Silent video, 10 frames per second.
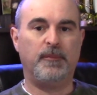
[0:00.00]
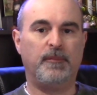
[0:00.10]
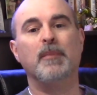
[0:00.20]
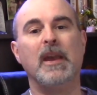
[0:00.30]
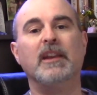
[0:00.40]

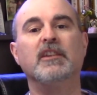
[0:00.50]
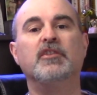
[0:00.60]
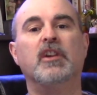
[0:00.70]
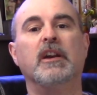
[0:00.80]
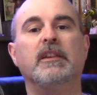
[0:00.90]

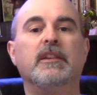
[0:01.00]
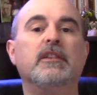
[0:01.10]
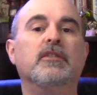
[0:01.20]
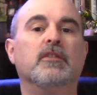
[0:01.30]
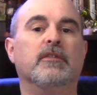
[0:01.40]
Managed
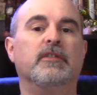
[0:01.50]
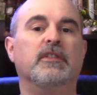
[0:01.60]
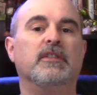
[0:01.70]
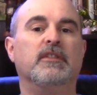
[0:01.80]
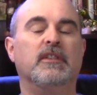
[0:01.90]
IT
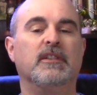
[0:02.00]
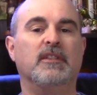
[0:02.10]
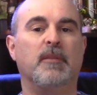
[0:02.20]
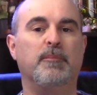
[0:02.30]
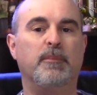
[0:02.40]
services is
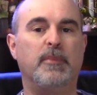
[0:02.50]
a